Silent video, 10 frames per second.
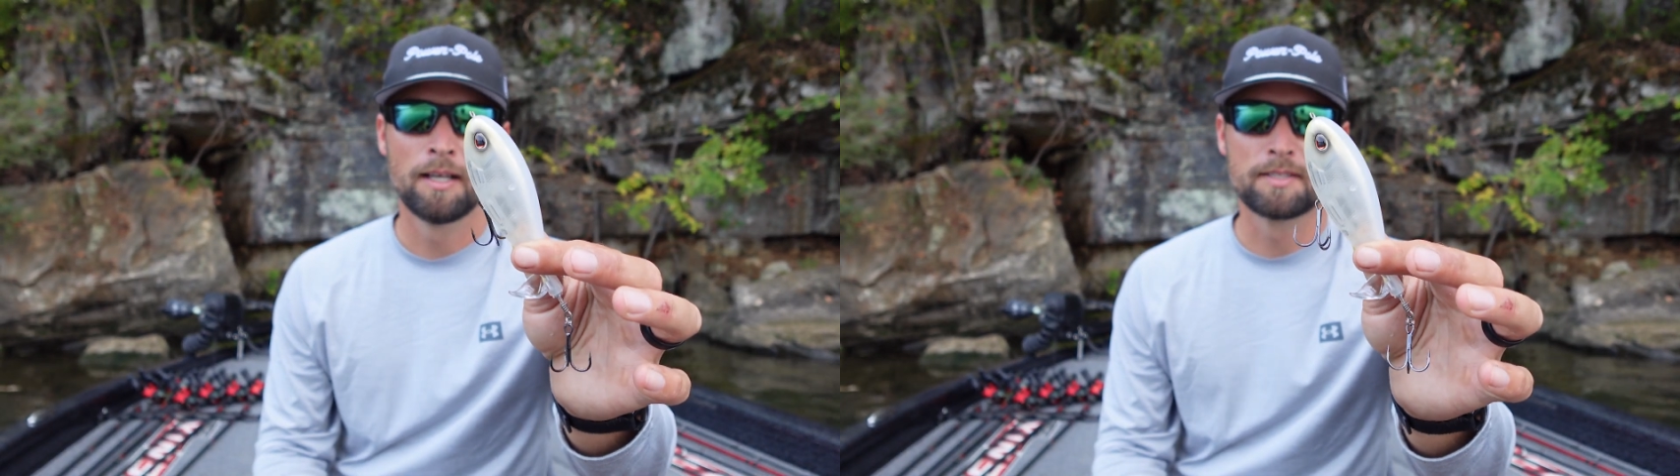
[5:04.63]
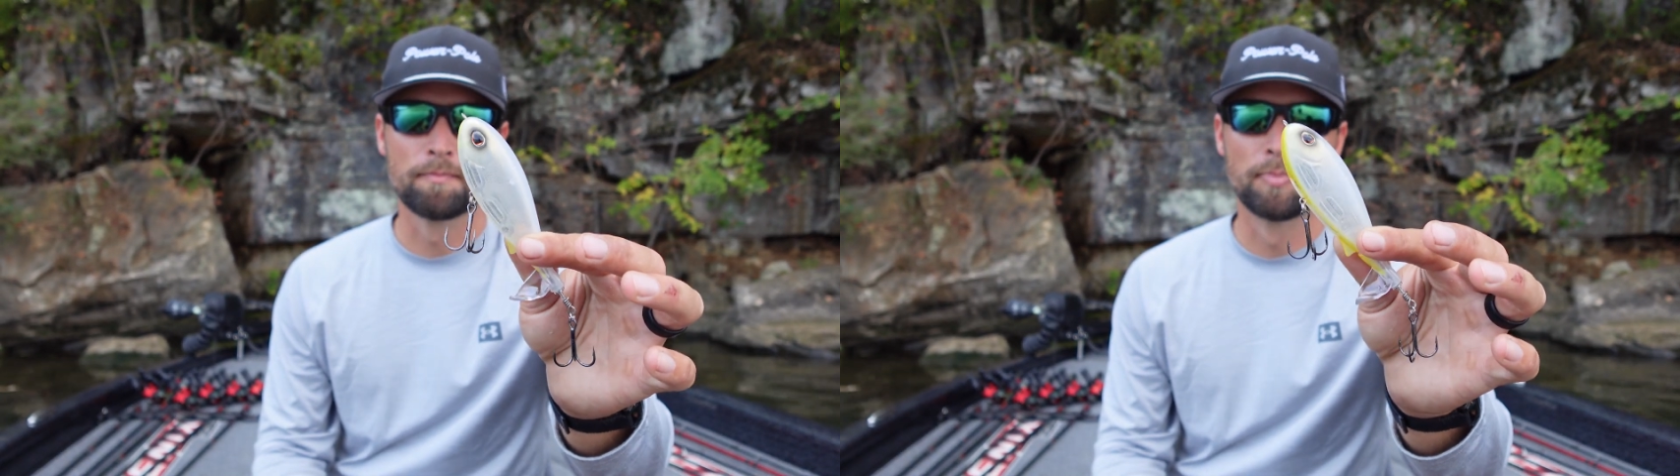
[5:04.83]

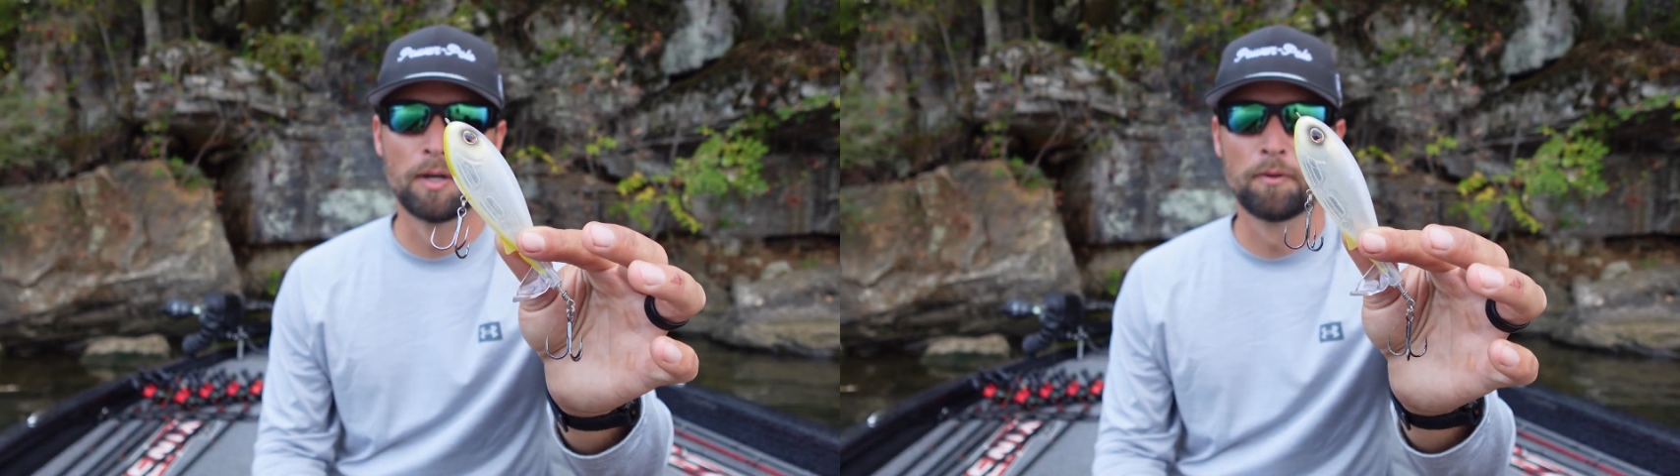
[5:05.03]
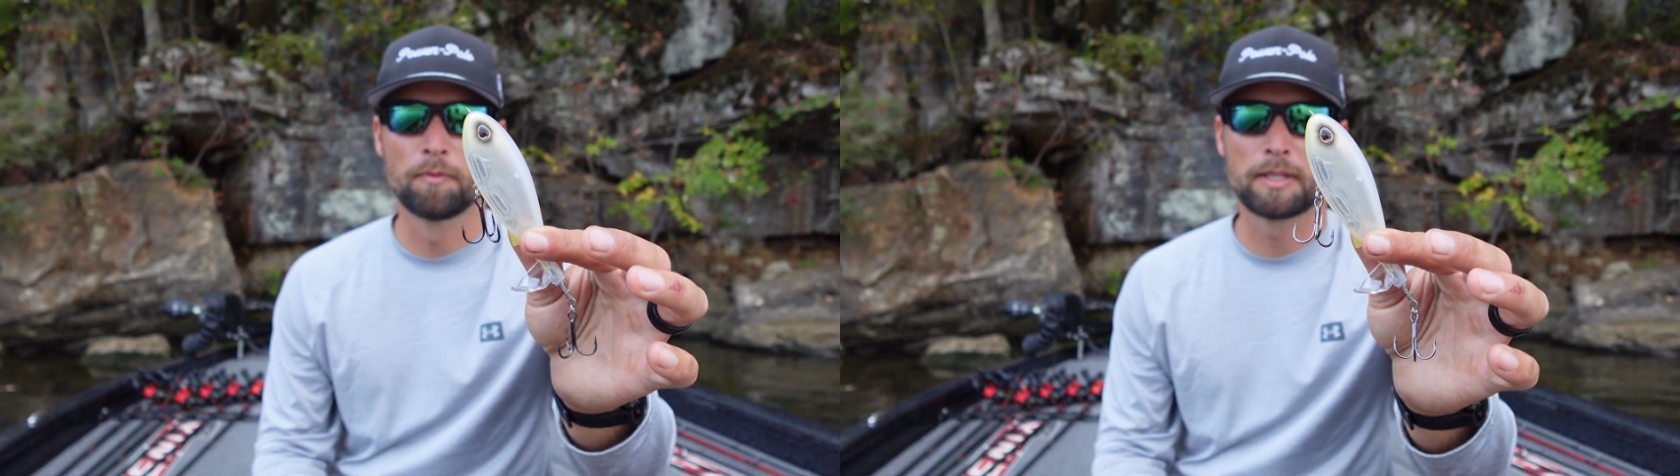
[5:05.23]
It's a
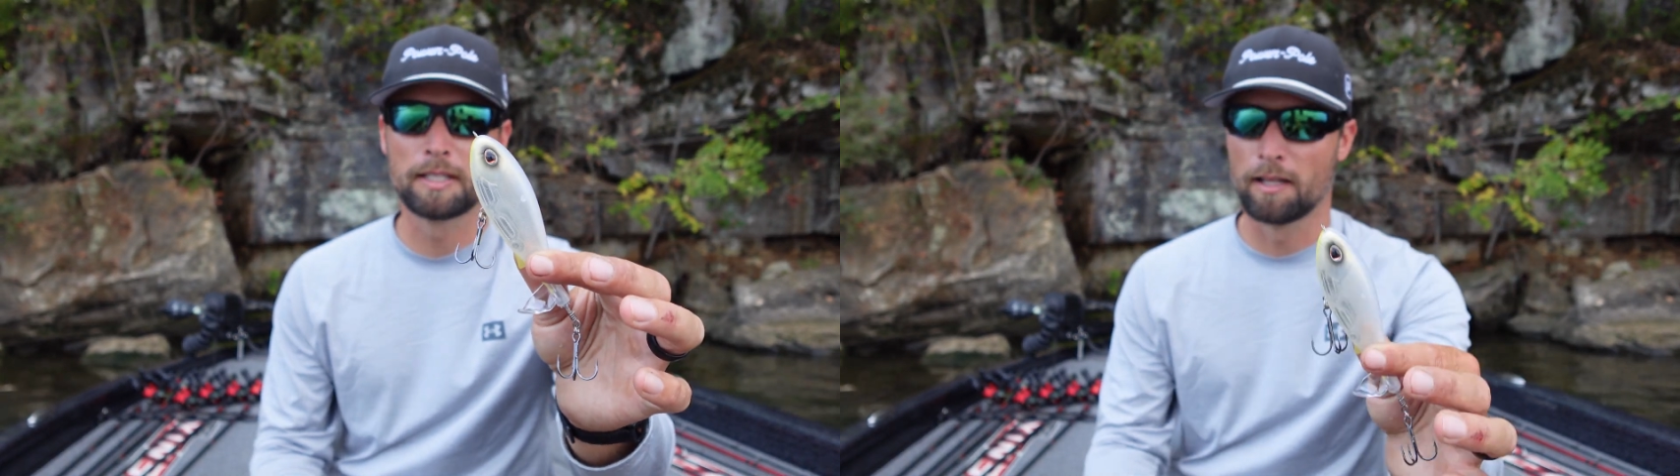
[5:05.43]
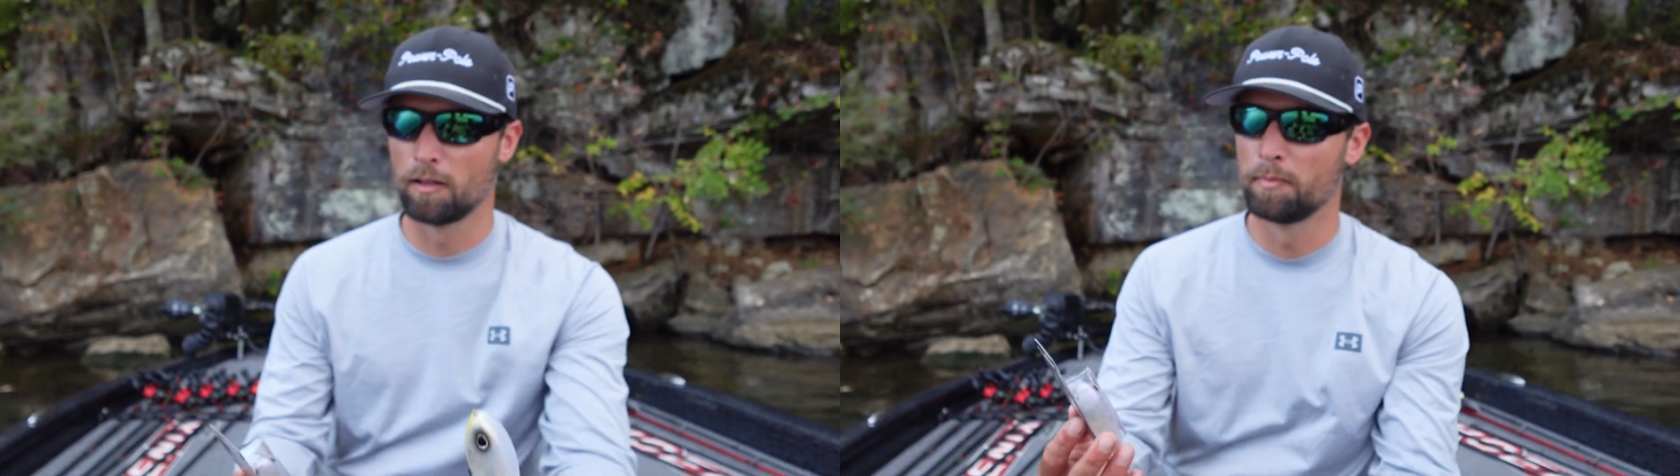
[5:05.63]
bone with a
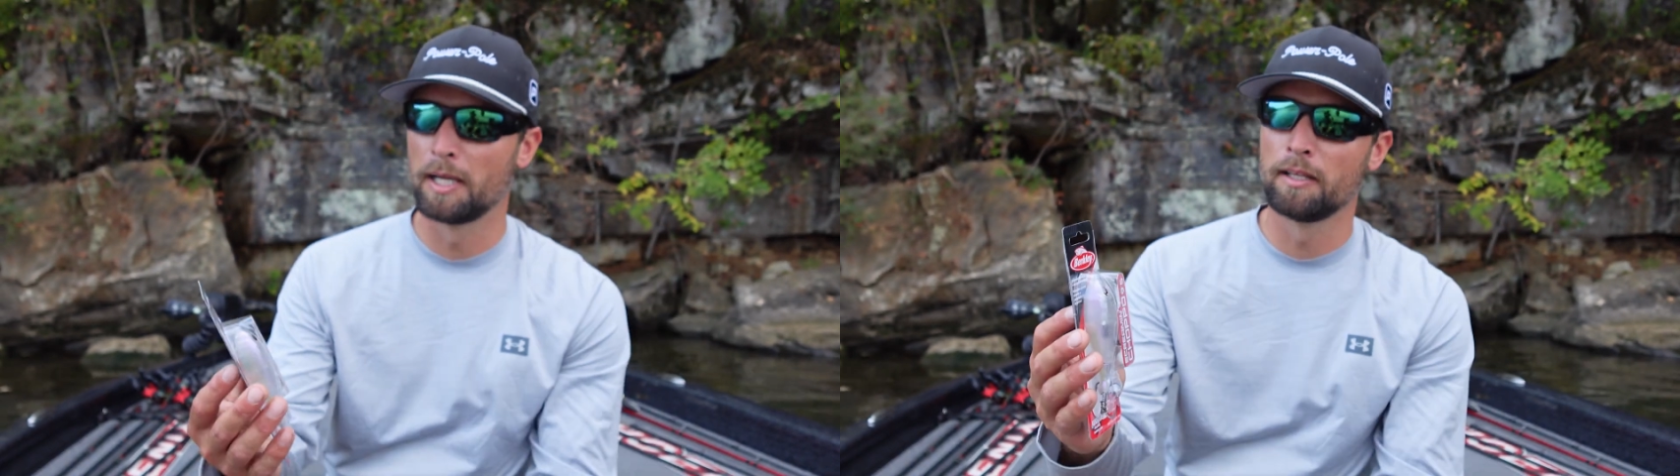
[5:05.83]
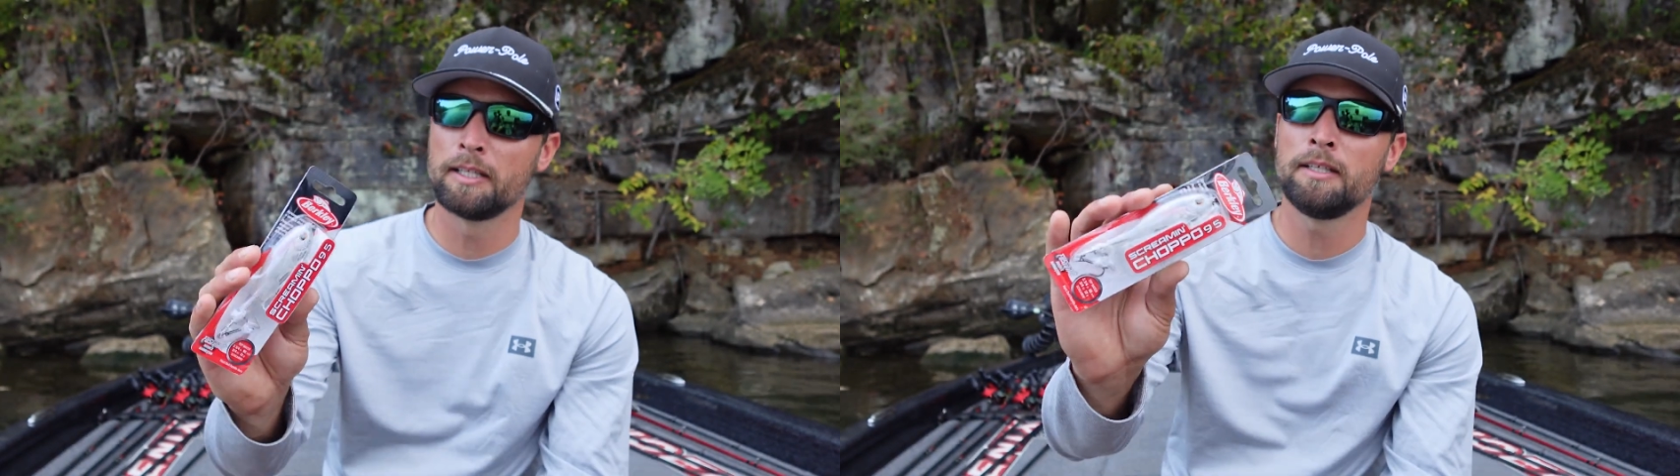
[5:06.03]
yellow
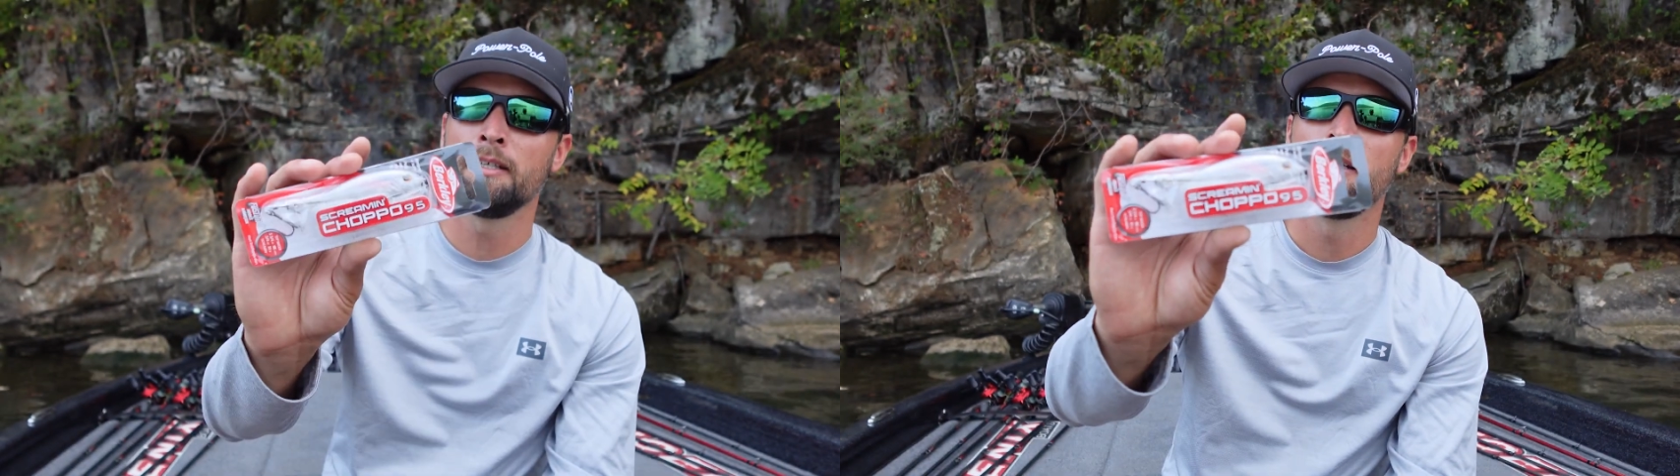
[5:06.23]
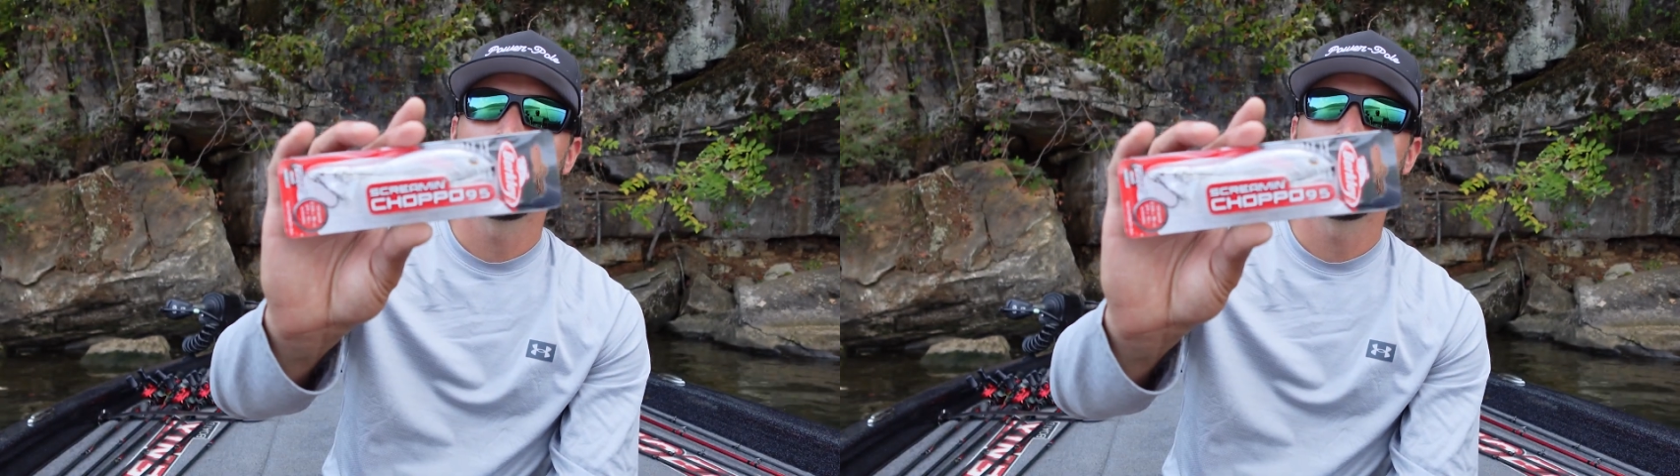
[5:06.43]
belly.